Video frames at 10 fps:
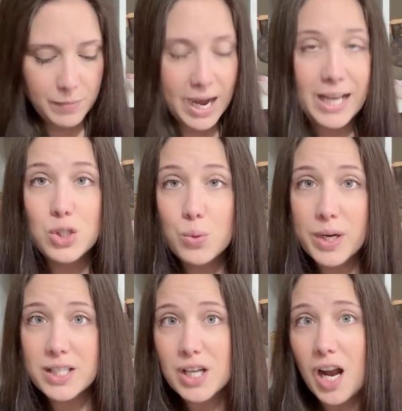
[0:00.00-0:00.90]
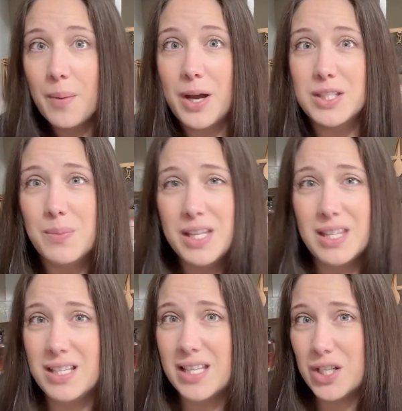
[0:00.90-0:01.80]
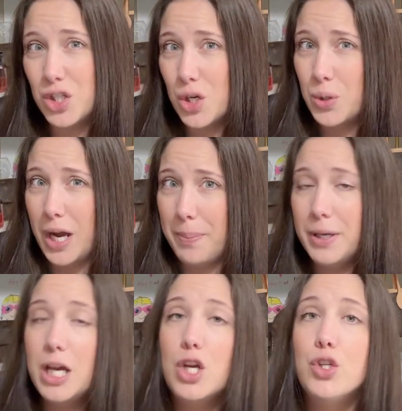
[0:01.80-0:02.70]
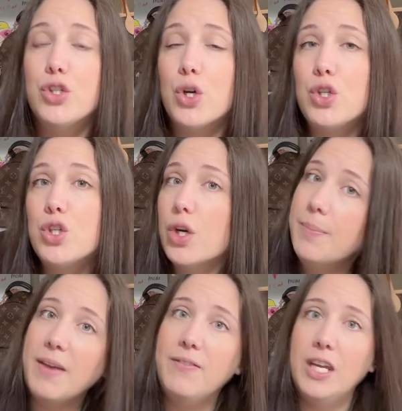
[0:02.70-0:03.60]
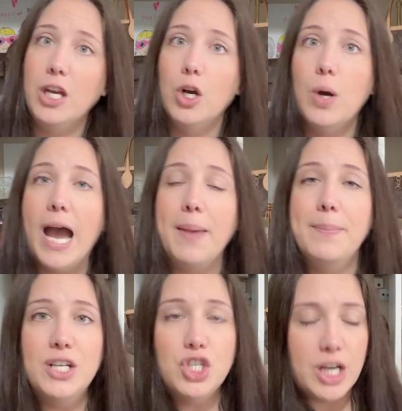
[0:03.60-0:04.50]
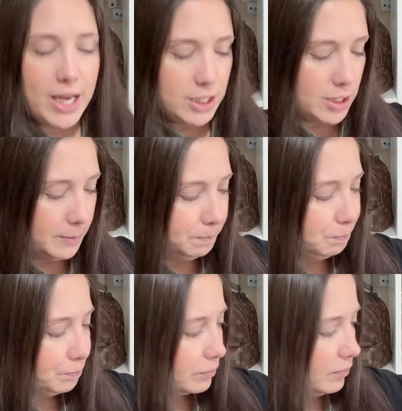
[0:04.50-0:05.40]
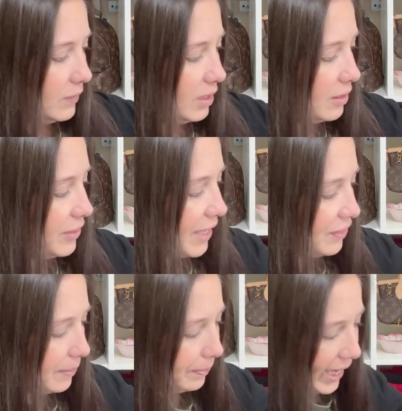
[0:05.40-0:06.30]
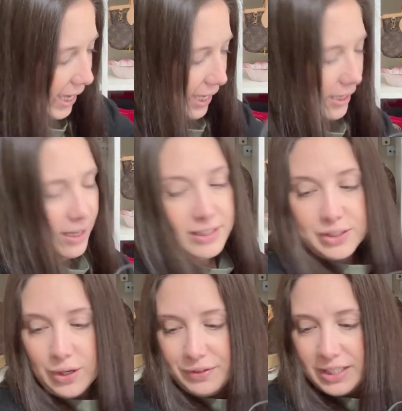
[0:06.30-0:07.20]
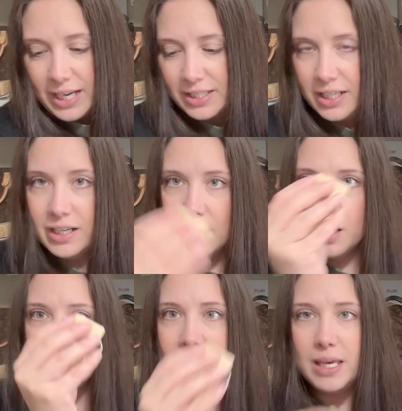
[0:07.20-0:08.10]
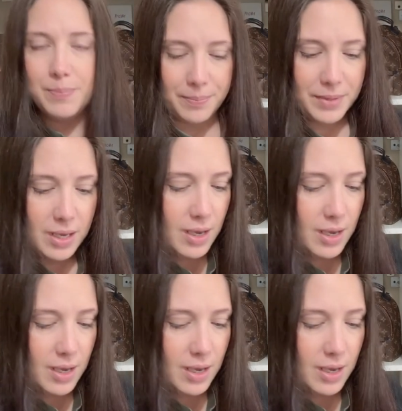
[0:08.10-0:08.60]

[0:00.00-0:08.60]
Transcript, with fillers: I do want to talk about some of the things that showed up. So during my video, I mentioned that the bag, I still have the tags in it, I always keep them.